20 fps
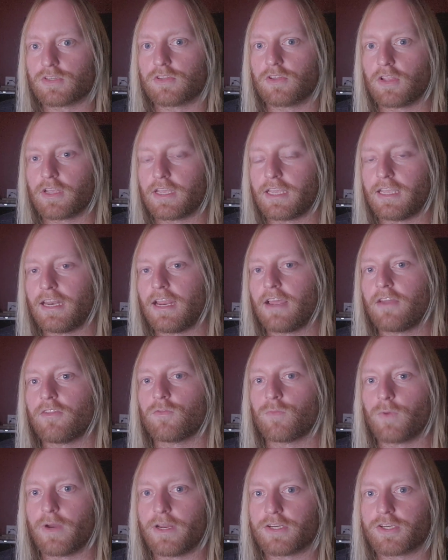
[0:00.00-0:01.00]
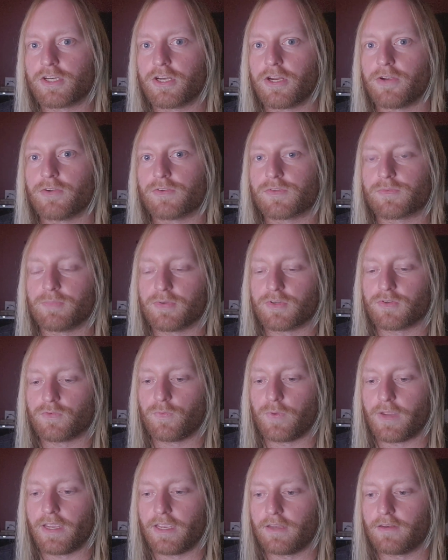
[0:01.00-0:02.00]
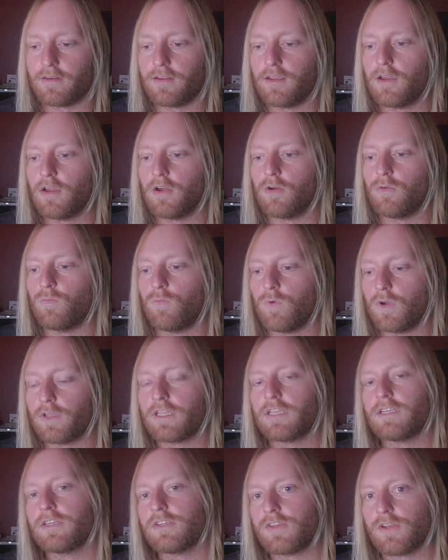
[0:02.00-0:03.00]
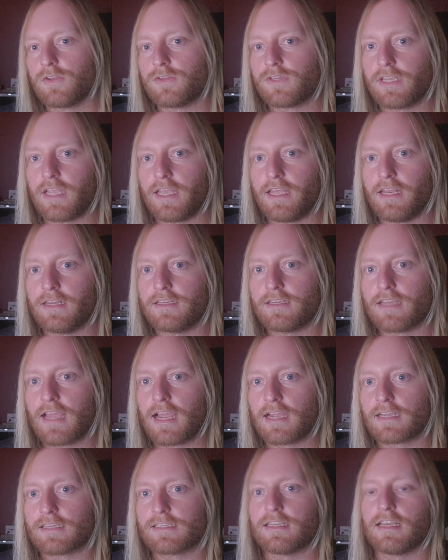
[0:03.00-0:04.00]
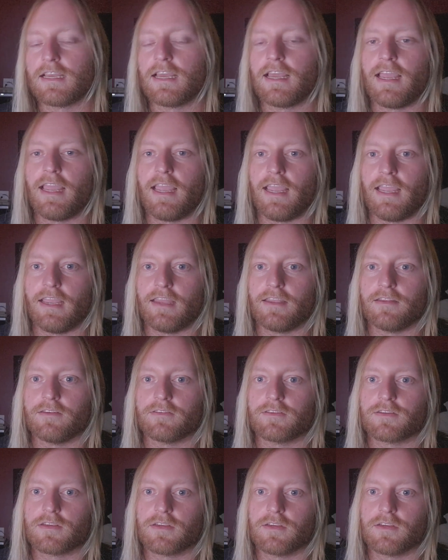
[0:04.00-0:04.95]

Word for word: looking at how the ratios between woodland-associated taxa and